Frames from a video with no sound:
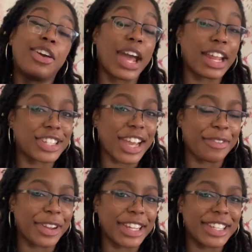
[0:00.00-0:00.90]
don't actually
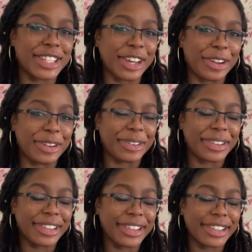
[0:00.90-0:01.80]
have any, so
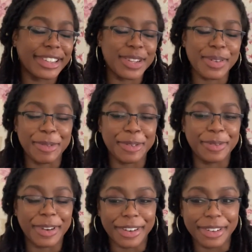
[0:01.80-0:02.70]
that's why I'm not
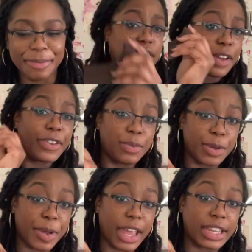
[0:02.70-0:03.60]
wearing them. Definitely
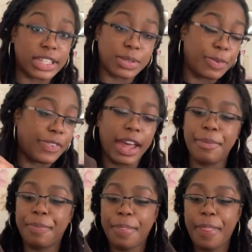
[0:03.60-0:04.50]
would pair this with that.
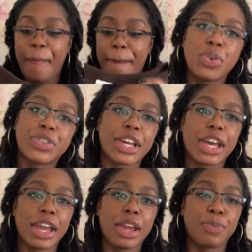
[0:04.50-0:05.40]

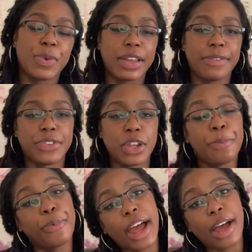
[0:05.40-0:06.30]
Also, with the
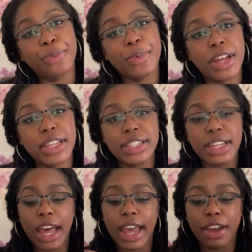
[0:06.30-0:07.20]
brown ones,
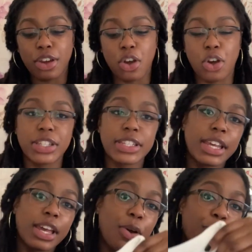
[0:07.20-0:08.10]
I got
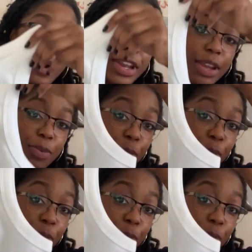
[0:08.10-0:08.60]
one in